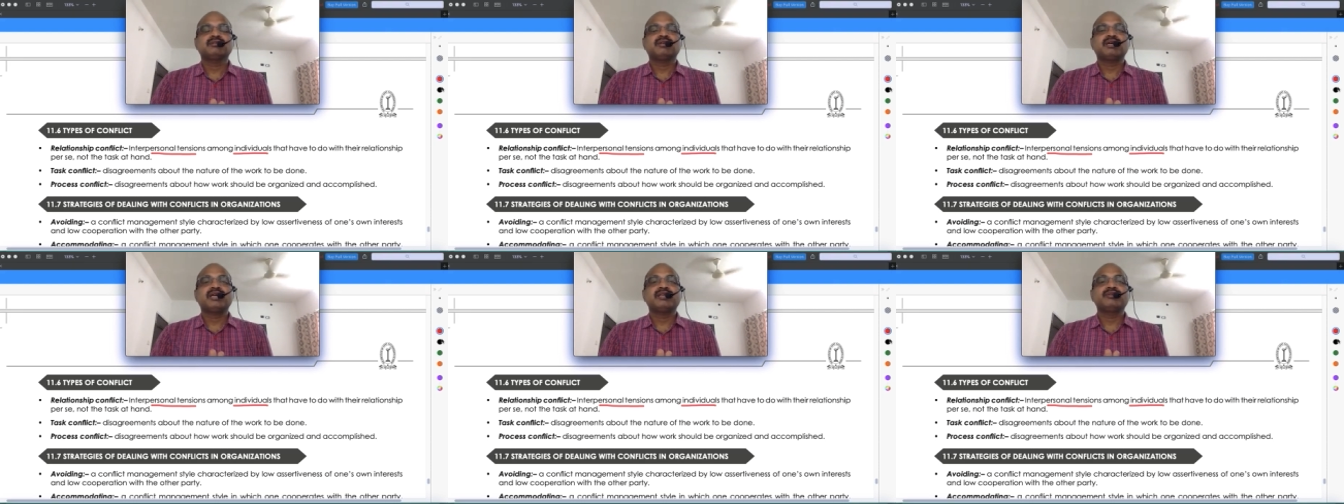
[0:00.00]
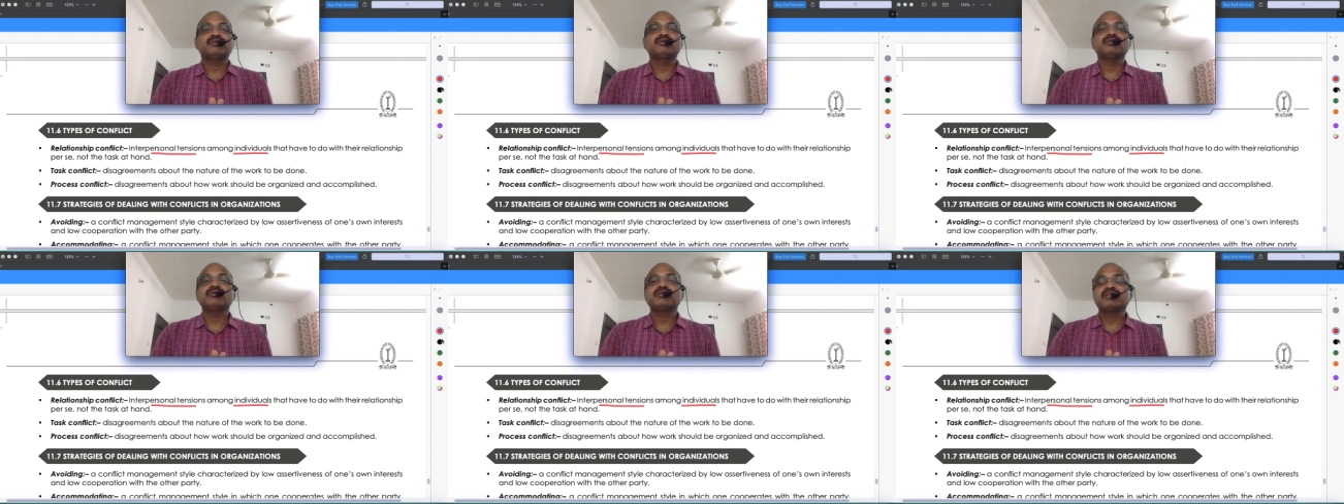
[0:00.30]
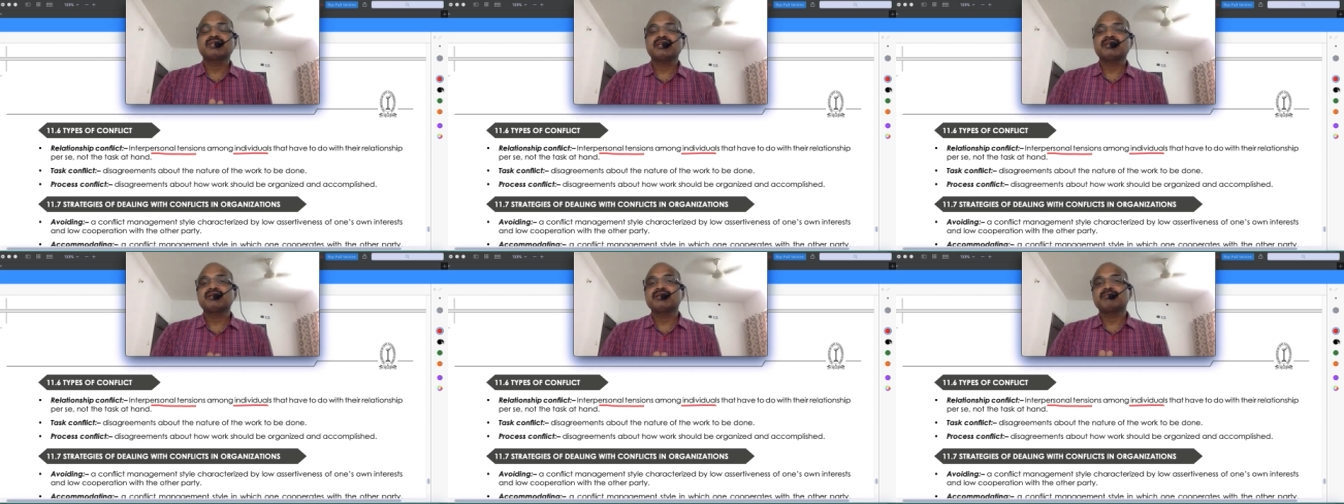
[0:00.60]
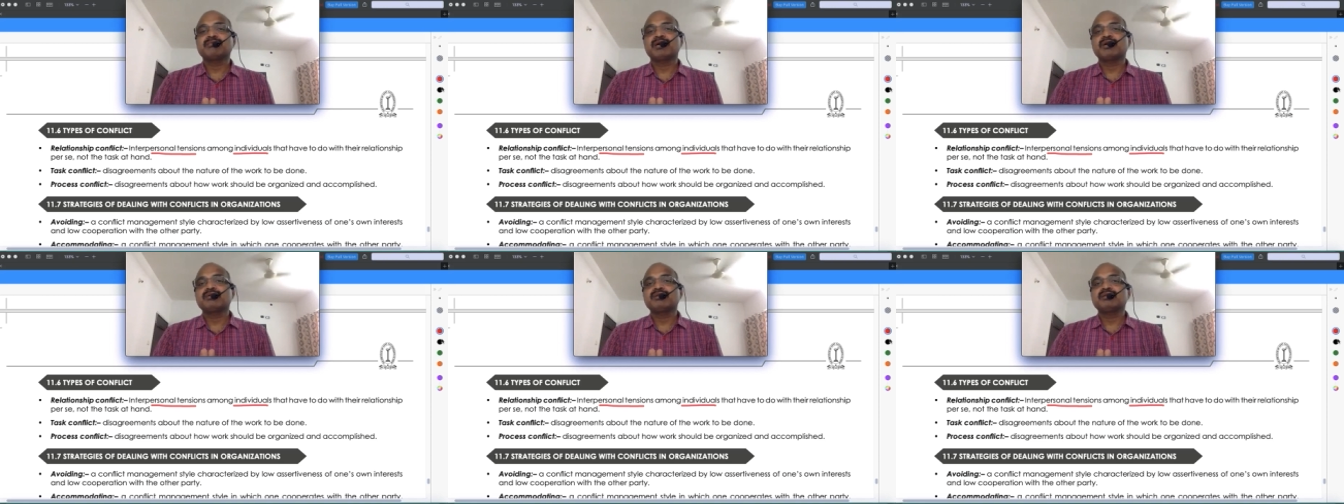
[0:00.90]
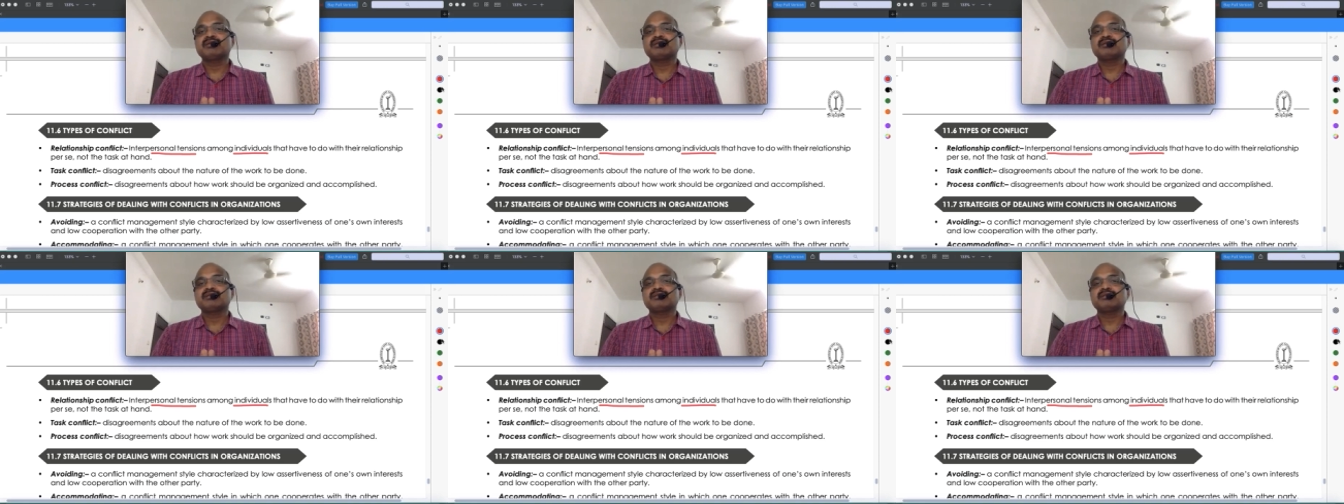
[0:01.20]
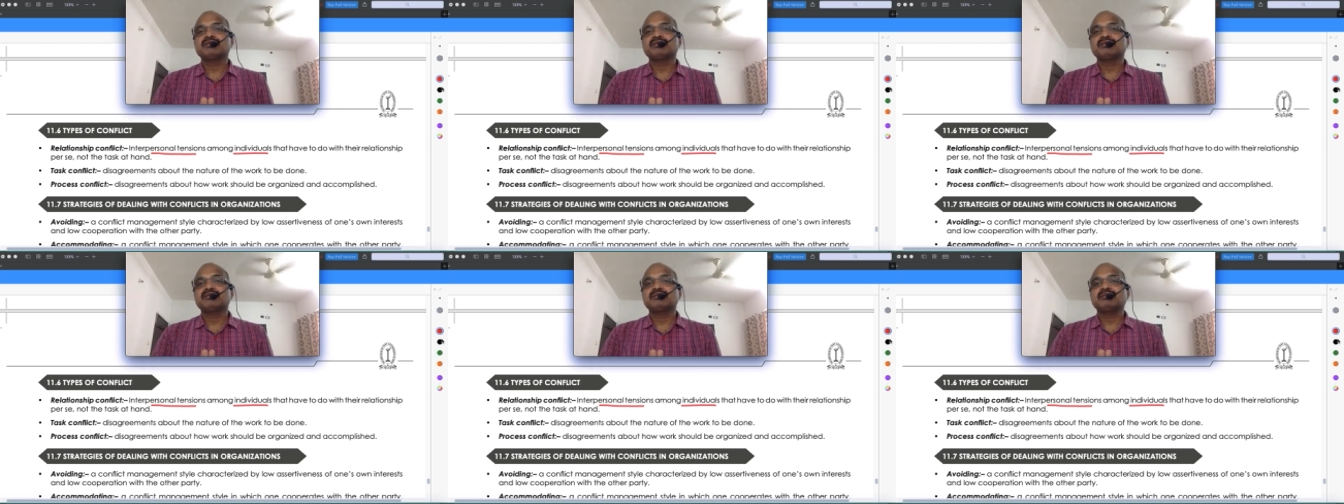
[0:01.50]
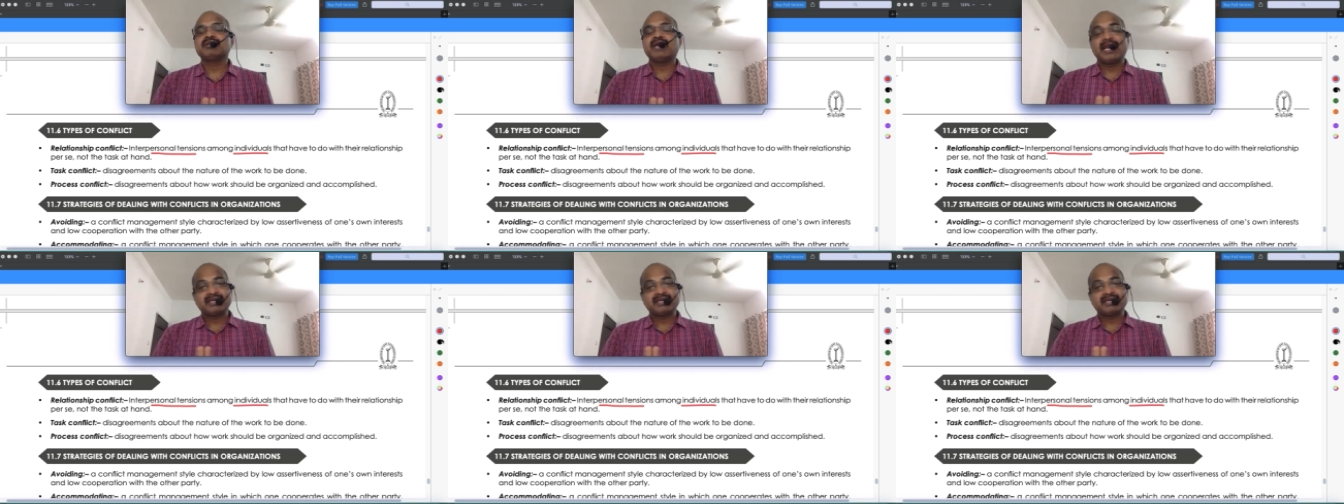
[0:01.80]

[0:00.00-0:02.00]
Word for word: and you don't think about uh,